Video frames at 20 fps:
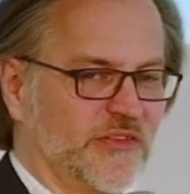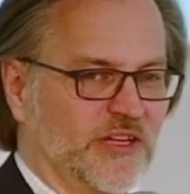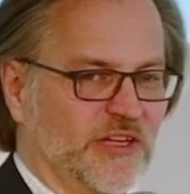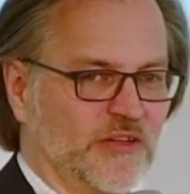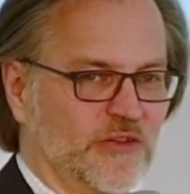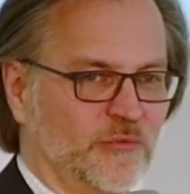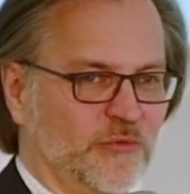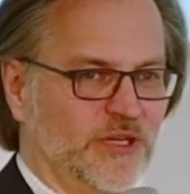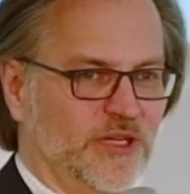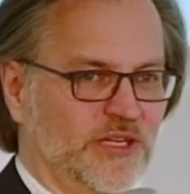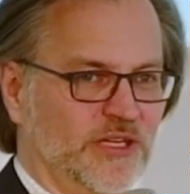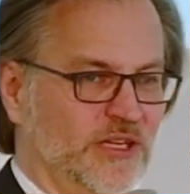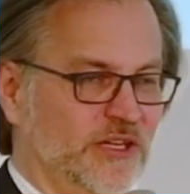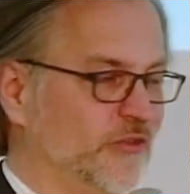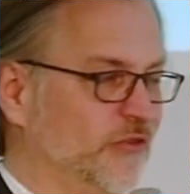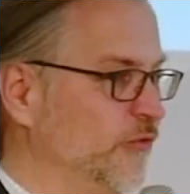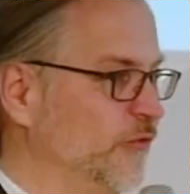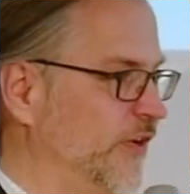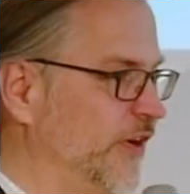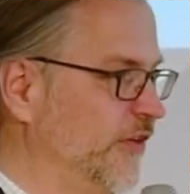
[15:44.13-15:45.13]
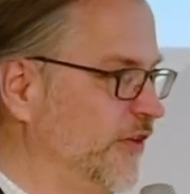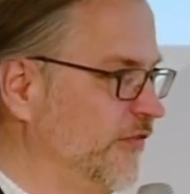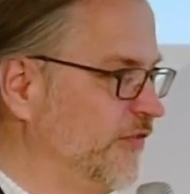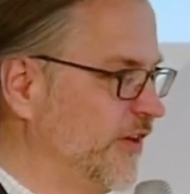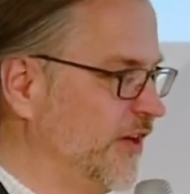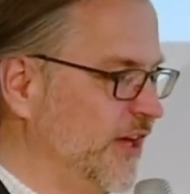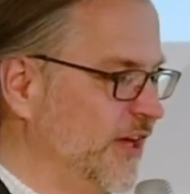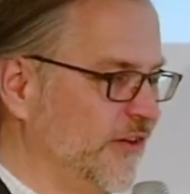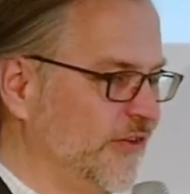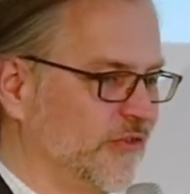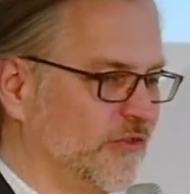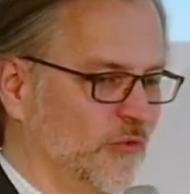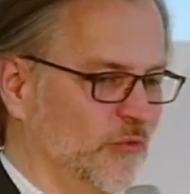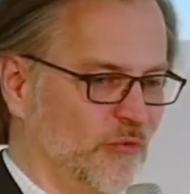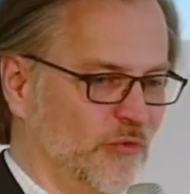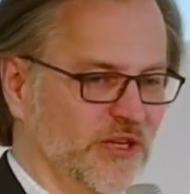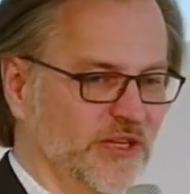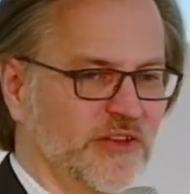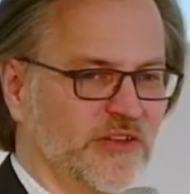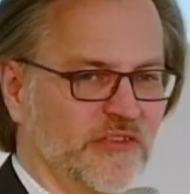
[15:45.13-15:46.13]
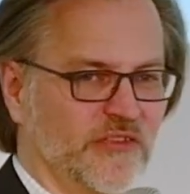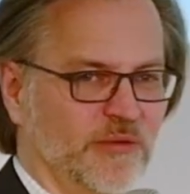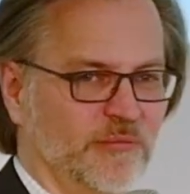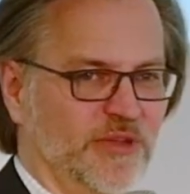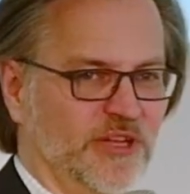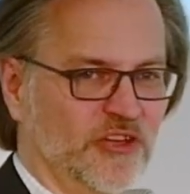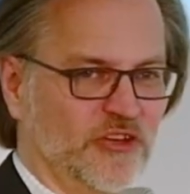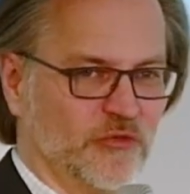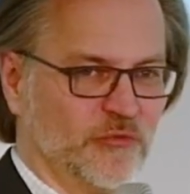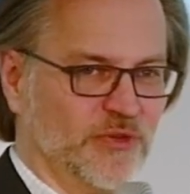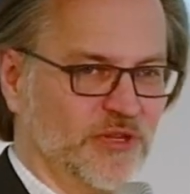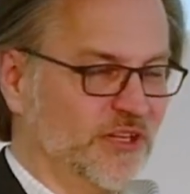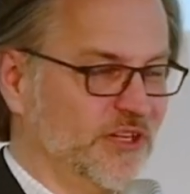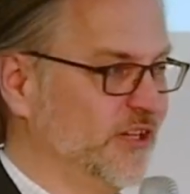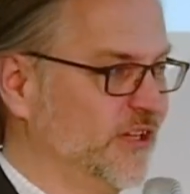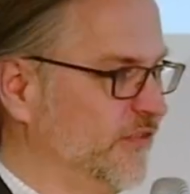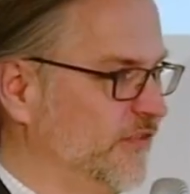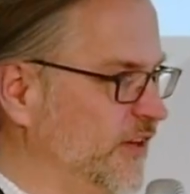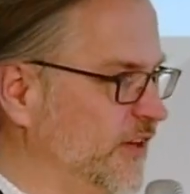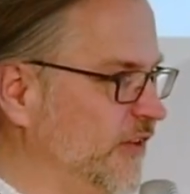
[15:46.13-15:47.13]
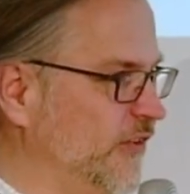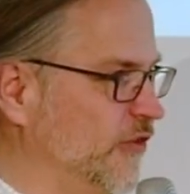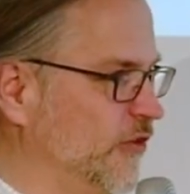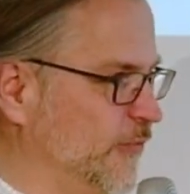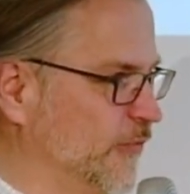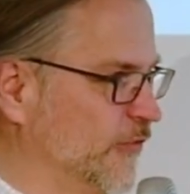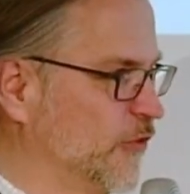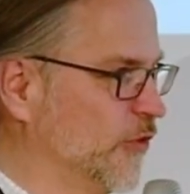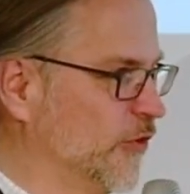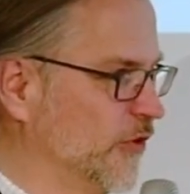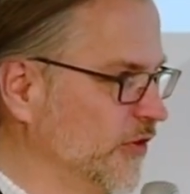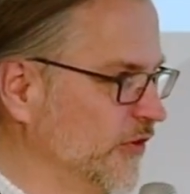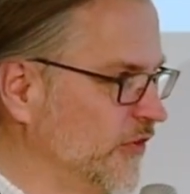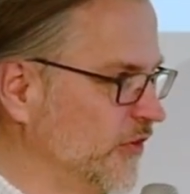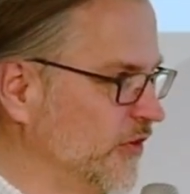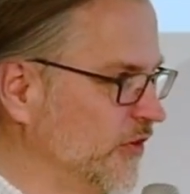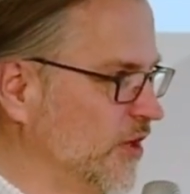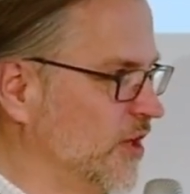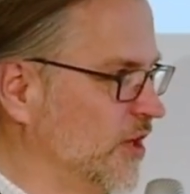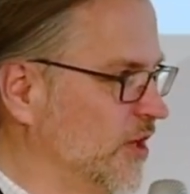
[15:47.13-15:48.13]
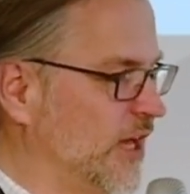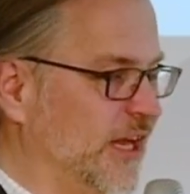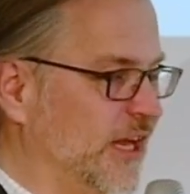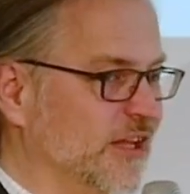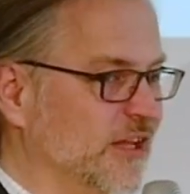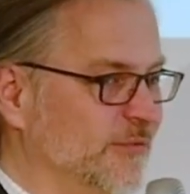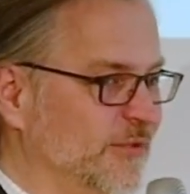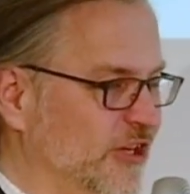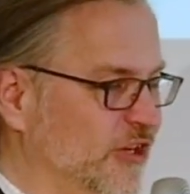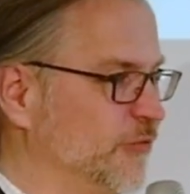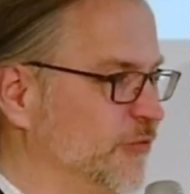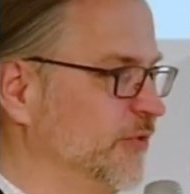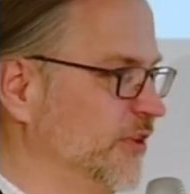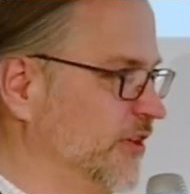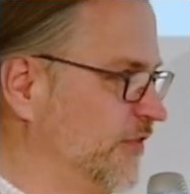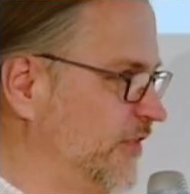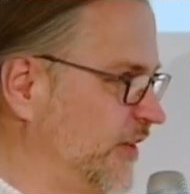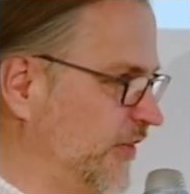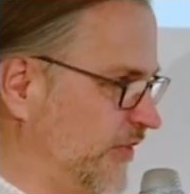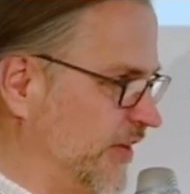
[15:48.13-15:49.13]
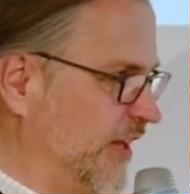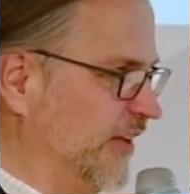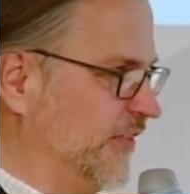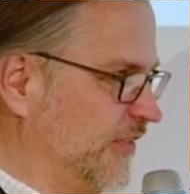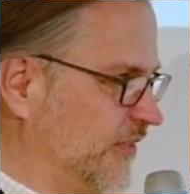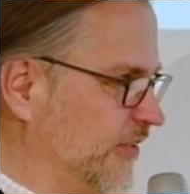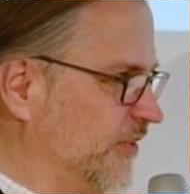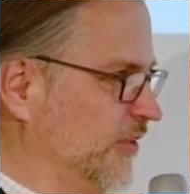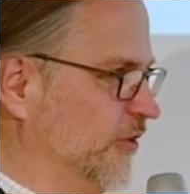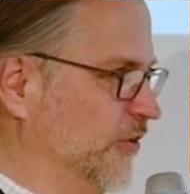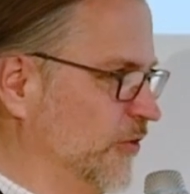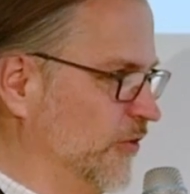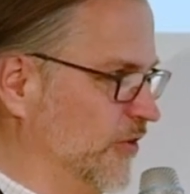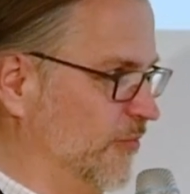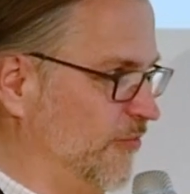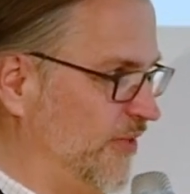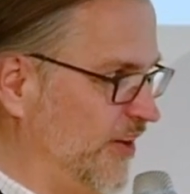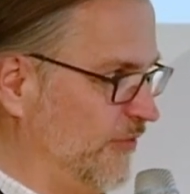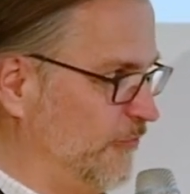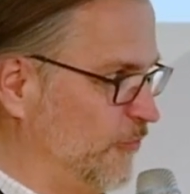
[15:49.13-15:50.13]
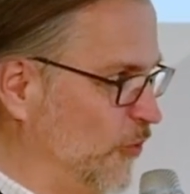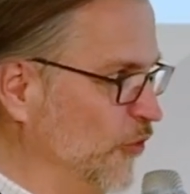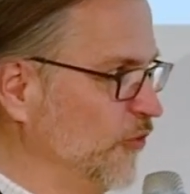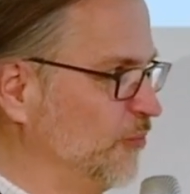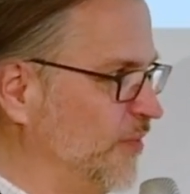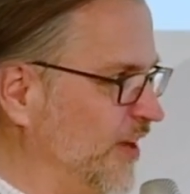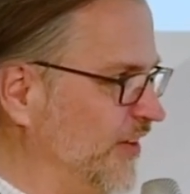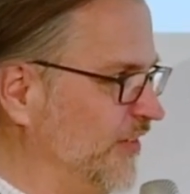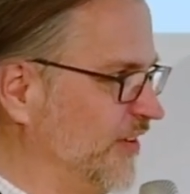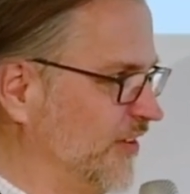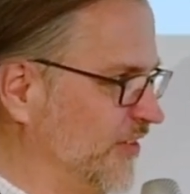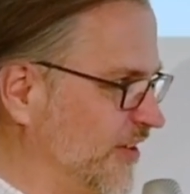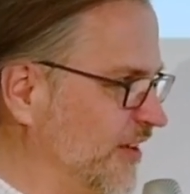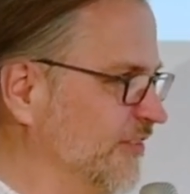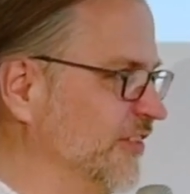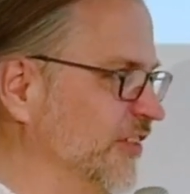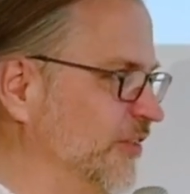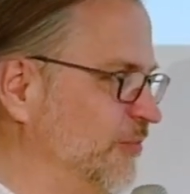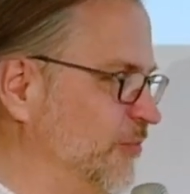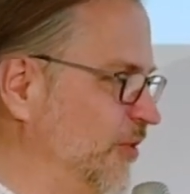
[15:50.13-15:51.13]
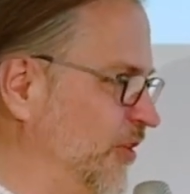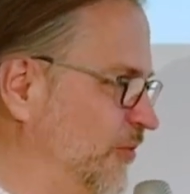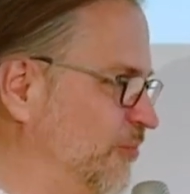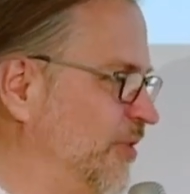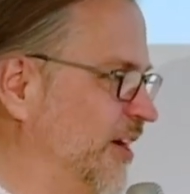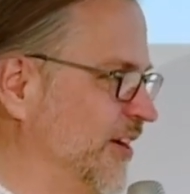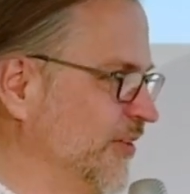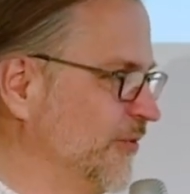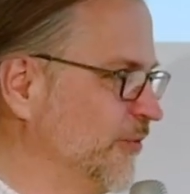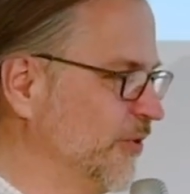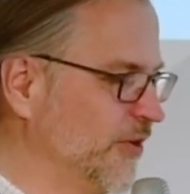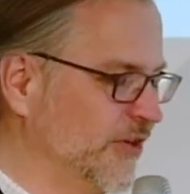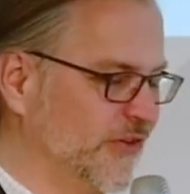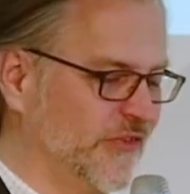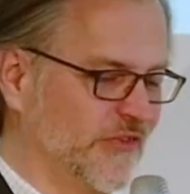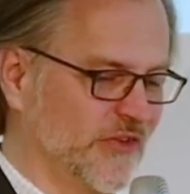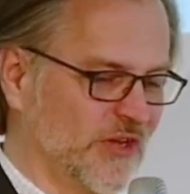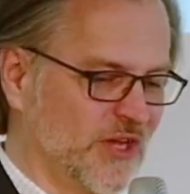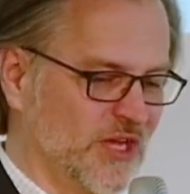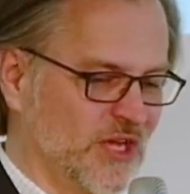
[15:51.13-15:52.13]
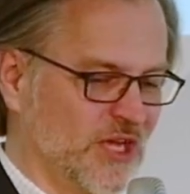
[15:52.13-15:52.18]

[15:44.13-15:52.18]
that we need to verify. So one is the management interface, of course, and the management interface, that's, you know, the most basic stuff is passwords.